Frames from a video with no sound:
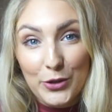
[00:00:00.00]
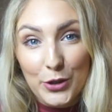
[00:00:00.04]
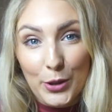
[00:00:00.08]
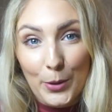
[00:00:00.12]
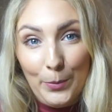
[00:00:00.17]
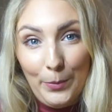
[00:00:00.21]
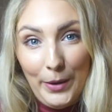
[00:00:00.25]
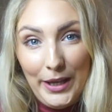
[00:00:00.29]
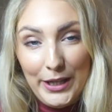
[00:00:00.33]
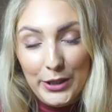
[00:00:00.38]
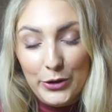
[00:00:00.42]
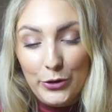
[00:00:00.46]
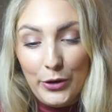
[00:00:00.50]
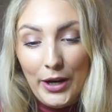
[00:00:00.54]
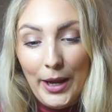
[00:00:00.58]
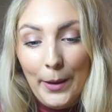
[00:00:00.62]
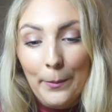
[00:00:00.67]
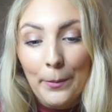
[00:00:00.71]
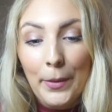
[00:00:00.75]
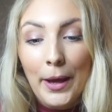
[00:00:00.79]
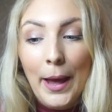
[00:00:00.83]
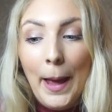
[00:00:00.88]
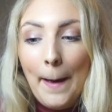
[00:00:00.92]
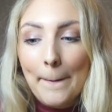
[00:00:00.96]
shopping trip,
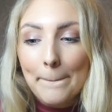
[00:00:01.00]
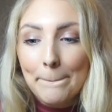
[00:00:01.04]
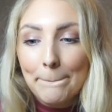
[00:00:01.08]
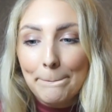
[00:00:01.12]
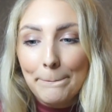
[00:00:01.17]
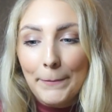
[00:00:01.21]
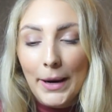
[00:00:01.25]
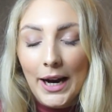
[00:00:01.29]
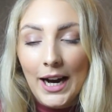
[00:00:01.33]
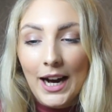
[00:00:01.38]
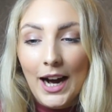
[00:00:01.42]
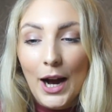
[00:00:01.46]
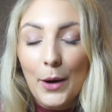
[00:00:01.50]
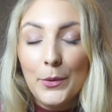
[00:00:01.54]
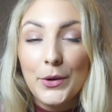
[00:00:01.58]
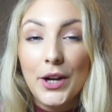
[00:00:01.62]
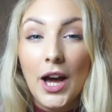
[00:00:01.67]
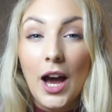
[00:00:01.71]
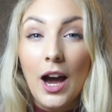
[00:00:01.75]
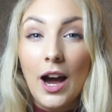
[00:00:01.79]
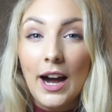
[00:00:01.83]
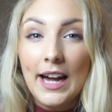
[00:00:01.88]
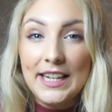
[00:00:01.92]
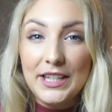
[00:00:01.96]
but I would
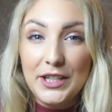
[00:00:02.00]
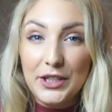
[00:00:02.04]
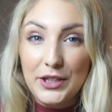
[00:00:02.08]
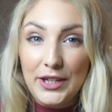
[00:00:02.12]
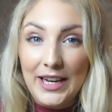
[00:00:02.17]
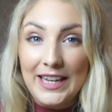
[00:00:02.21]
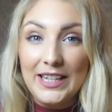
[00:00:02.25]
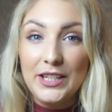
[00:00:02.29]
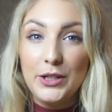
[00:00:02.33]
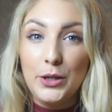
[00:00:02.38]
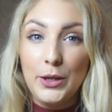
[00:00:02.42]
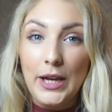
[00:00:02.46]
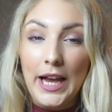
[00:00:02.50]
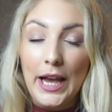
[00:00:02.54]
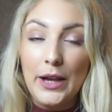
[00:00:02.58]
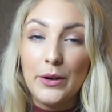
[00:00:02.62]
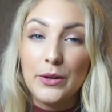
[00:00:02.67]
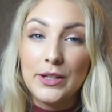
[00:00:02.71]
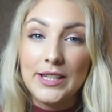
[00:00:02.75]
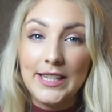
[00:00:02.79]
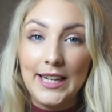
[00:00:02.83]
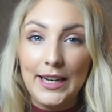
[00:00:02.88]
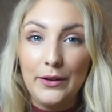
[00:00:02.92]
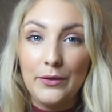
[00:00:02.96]
highly suggest you get
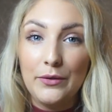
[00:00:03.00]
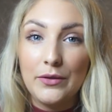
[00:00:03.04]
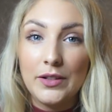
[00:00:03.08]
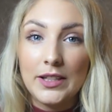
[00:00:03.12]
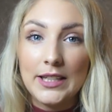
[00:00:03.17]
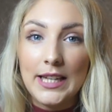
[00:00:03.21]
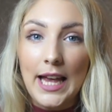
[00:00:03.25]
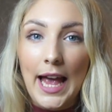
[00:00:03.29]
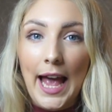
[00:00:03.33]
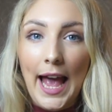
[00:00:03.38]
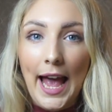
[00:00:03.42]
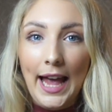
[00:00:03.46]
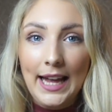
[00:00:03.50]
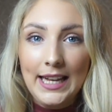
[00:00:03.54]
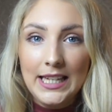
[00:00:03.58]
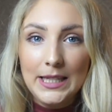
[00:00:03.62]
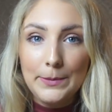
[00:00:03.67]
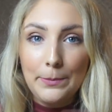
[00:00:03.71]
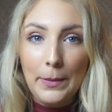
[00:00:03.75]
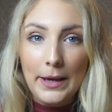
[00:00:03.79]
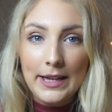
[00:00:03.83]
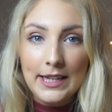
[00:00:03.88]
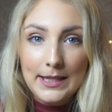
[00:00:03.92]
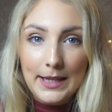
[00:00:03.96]
yourselves a
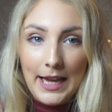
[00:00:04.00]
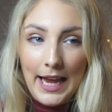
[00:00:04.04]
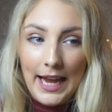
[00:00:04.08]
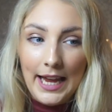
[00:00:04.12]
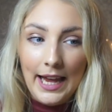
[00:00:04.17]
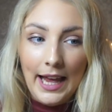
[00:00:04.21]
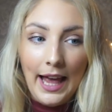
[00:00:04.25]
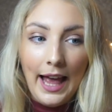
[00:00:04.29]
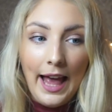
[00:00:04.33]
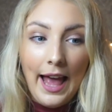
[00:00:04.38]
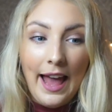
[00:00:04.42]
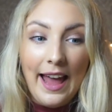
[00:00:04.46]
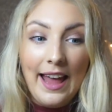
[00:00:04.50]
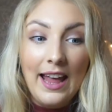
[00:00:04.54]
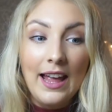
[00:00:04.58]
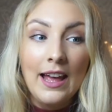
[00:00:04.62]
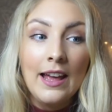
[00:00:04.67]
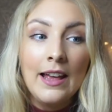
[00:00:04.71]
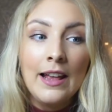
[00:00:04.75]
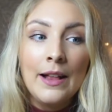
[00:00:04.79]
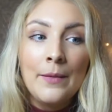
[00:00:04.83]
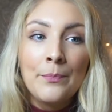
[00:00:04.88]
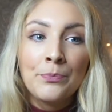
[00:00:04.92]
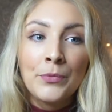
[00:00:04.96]
Space NK
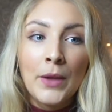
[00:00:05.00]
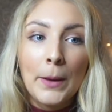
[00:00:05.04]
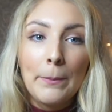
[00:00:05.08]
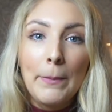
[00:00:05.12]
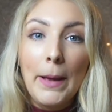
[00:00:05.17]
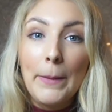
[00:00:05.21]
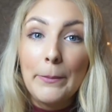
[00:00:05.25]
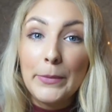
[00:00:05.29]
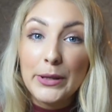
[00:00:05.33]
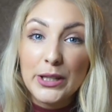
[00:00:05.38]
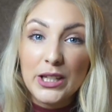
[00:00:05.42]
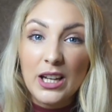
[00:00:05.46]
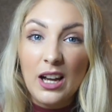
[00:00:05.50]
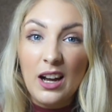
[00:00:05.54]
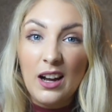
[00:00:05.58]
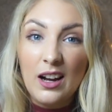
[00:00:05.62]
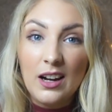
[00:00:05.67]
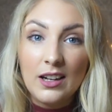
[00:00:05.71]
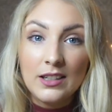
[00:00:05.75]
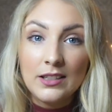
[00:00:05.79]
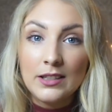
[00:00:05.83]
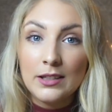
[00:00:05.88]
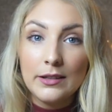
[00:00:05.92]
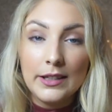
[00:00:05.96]
members
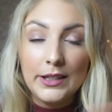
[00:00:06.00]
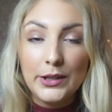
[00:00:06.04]
card.